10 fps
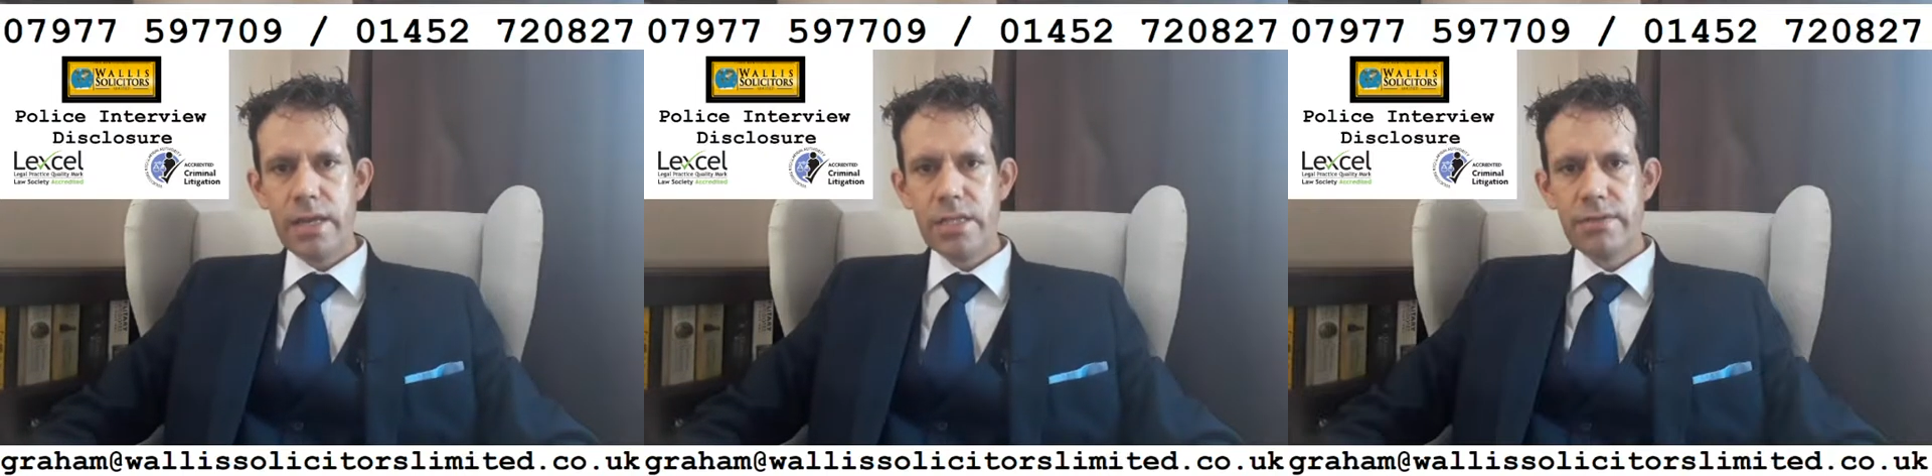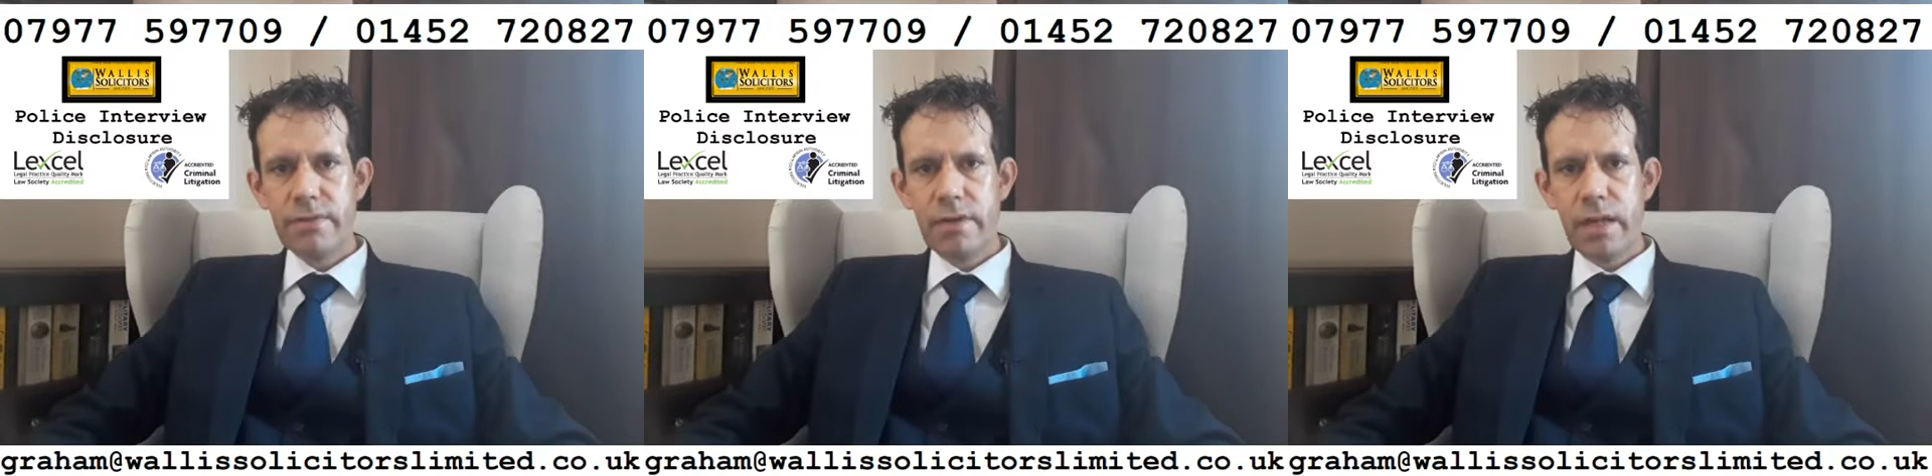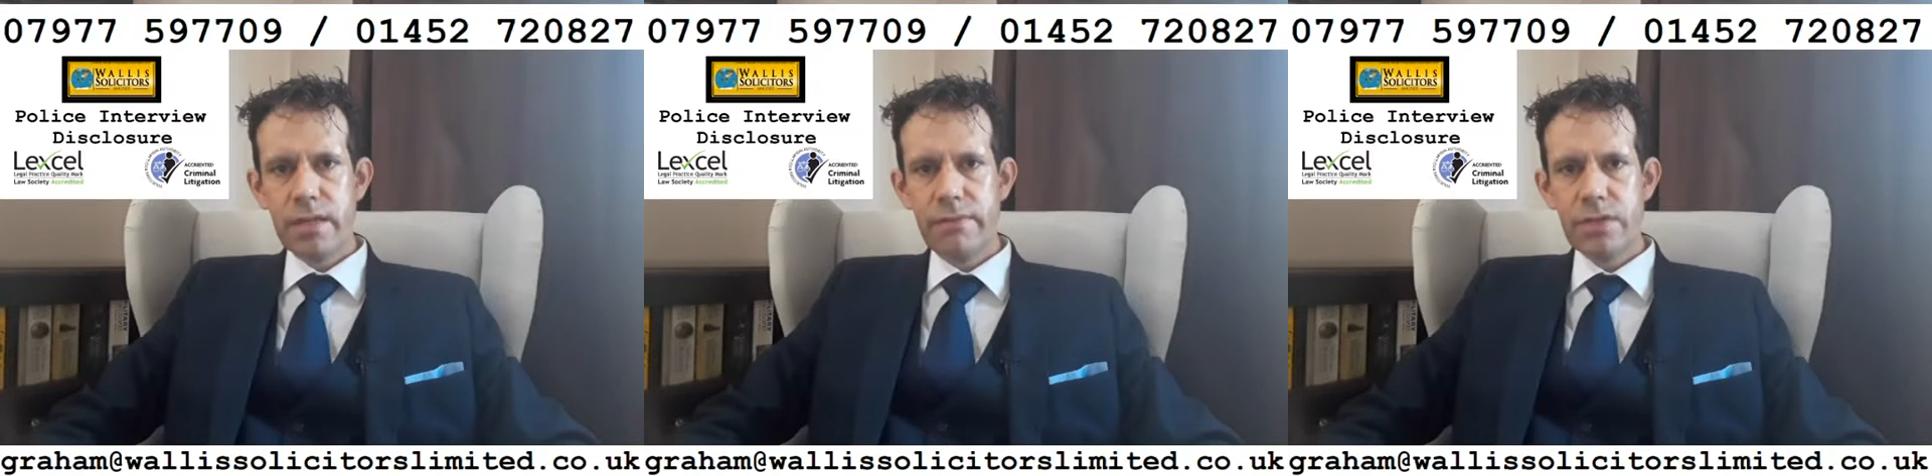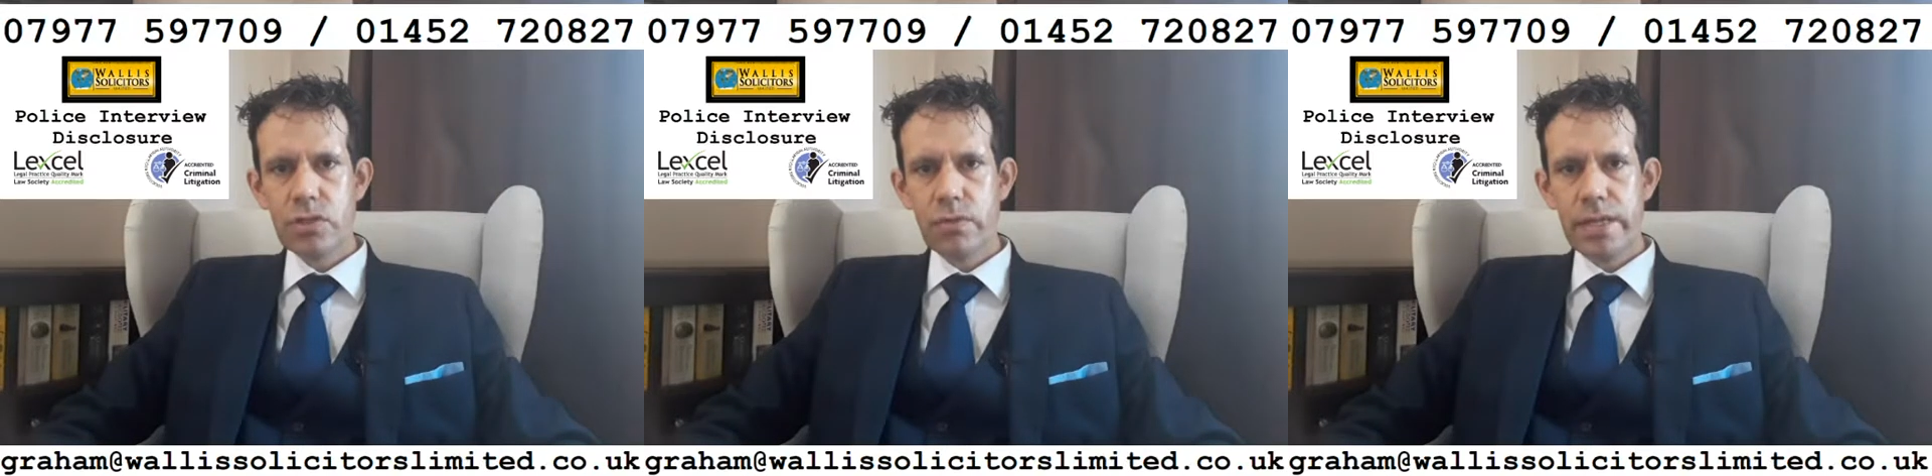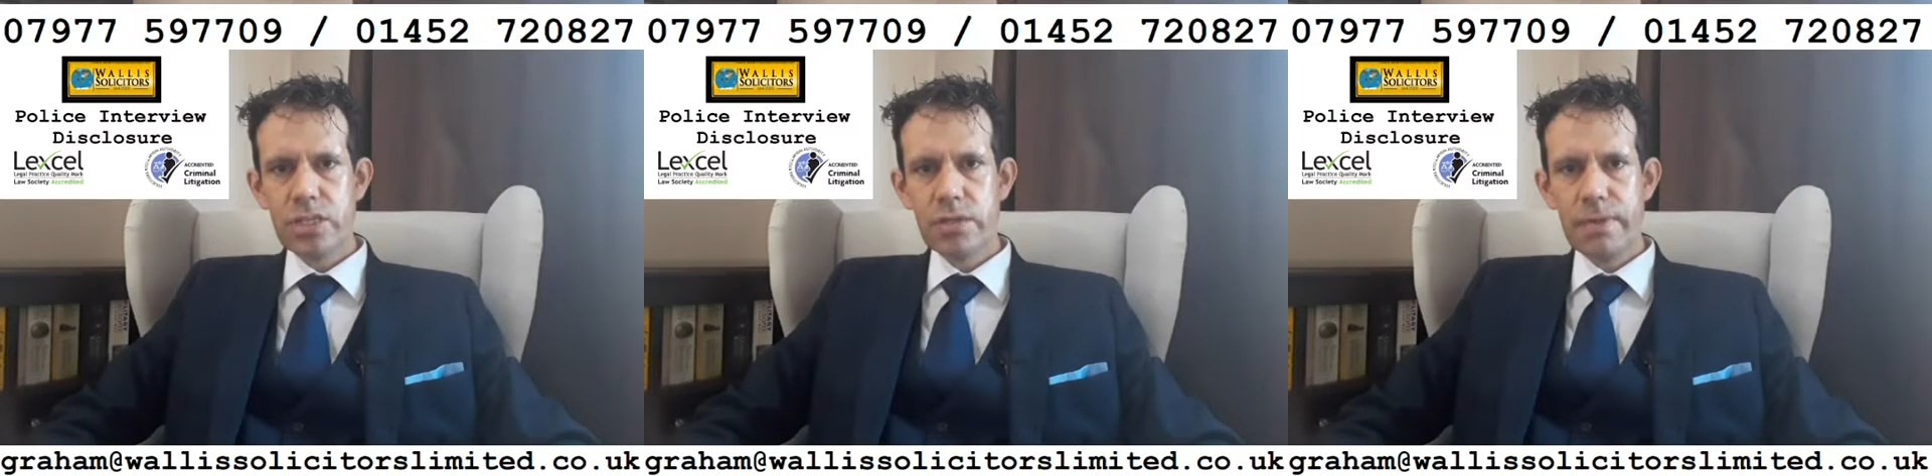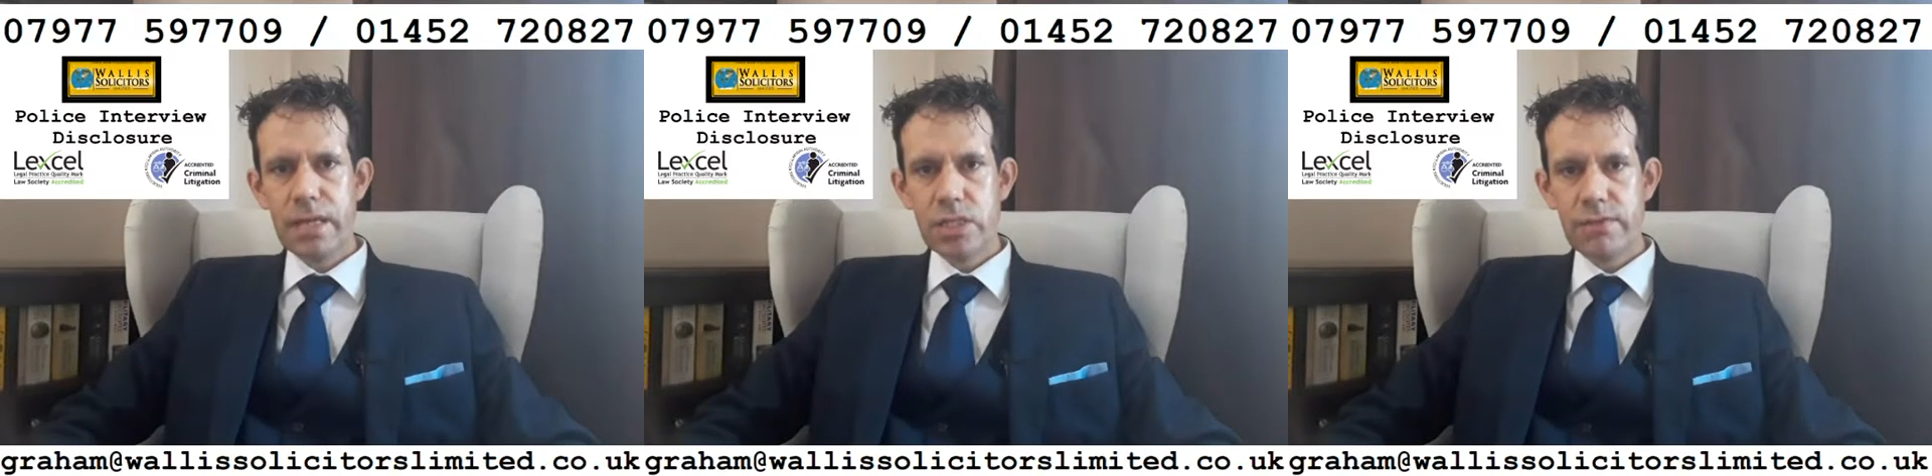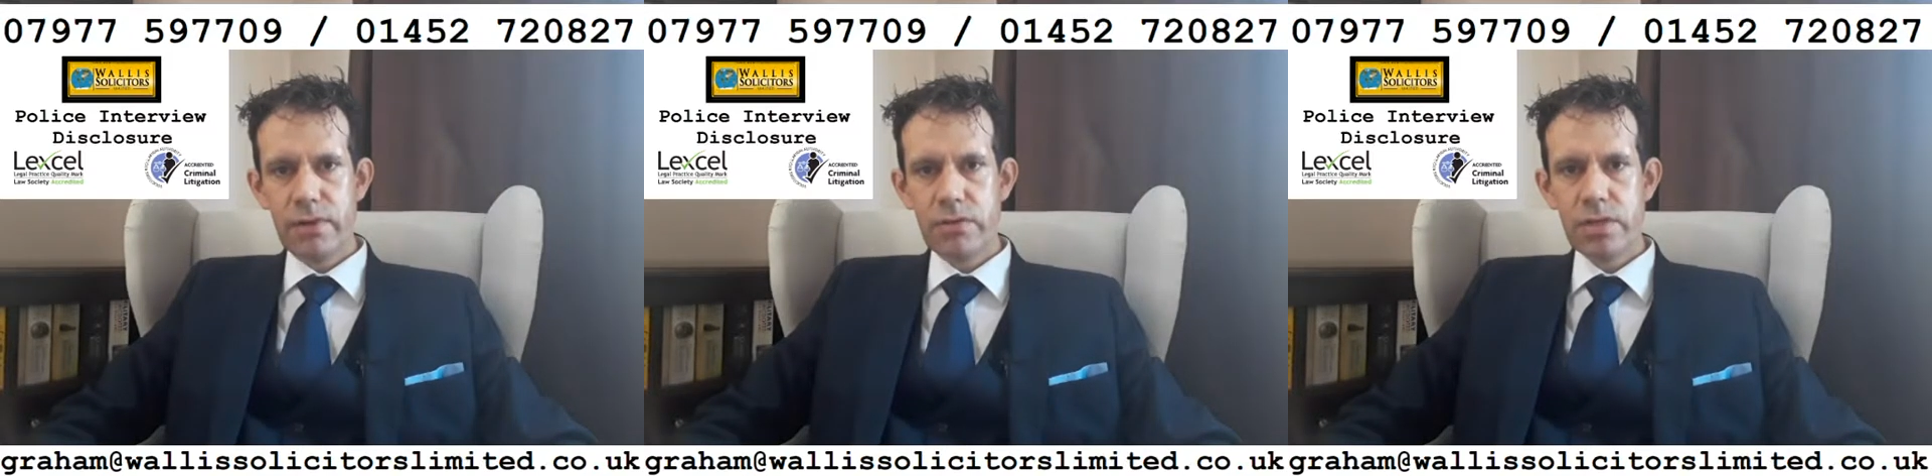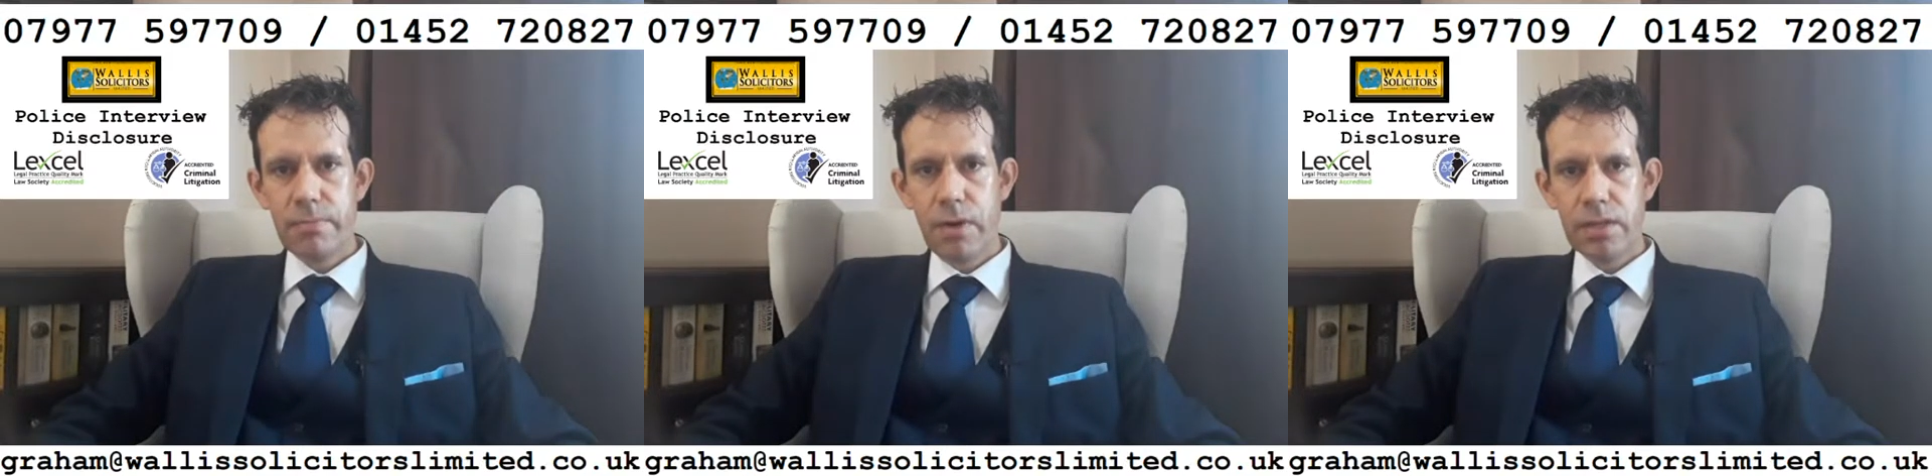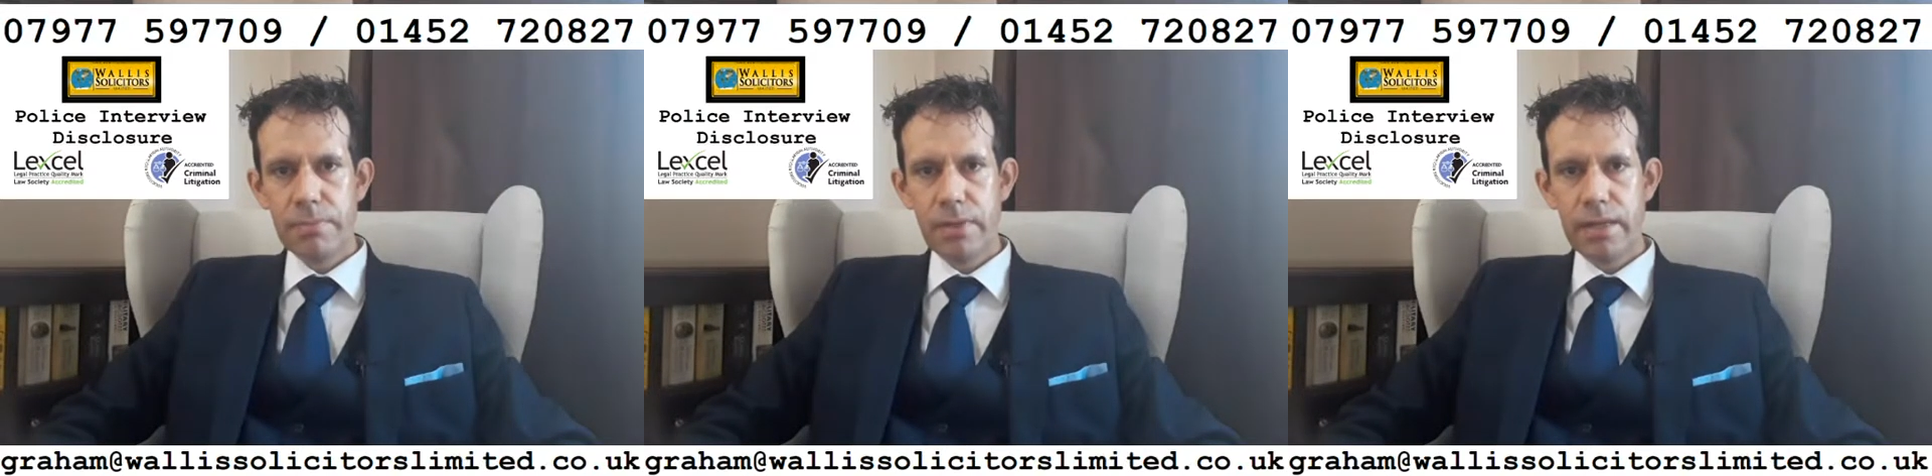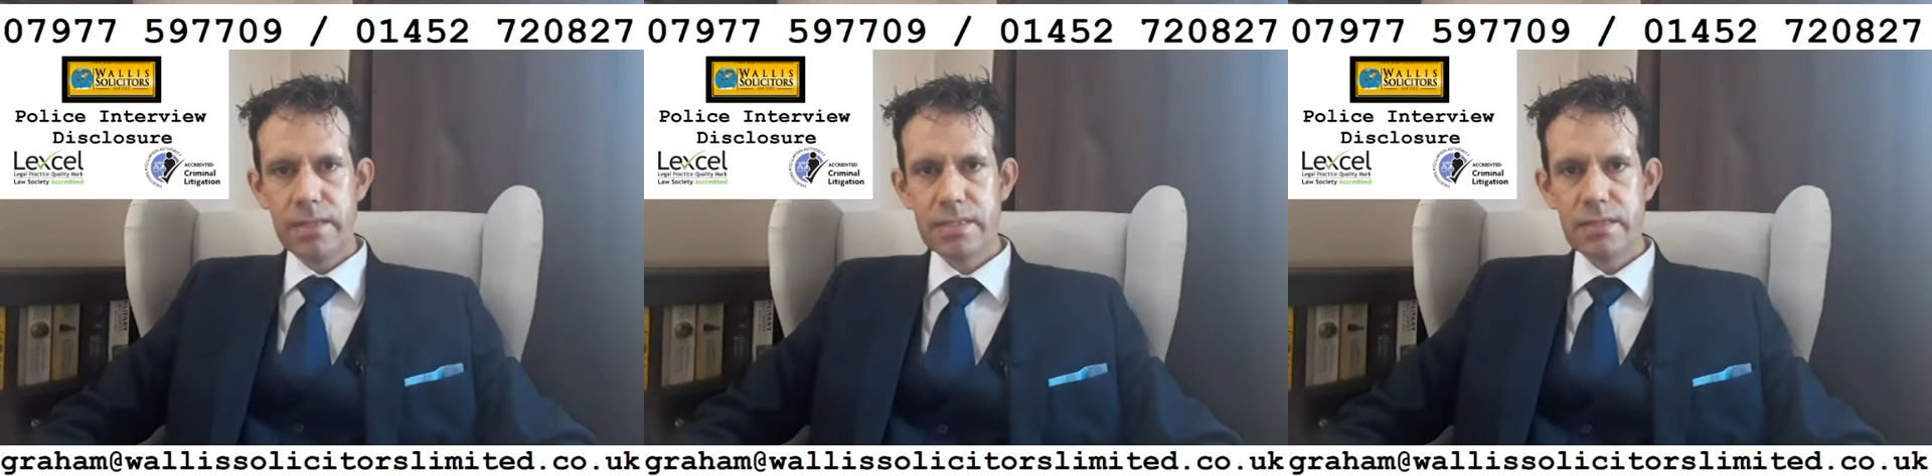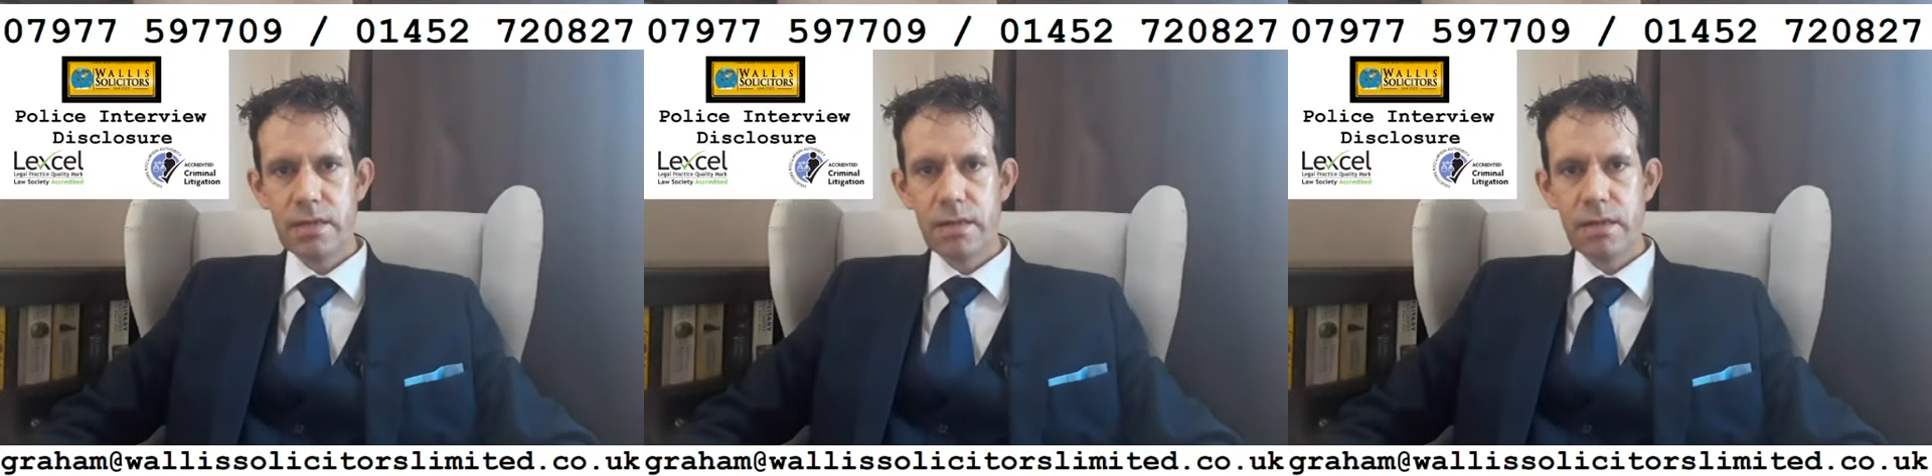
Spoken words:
individual is to be interviewed by the police,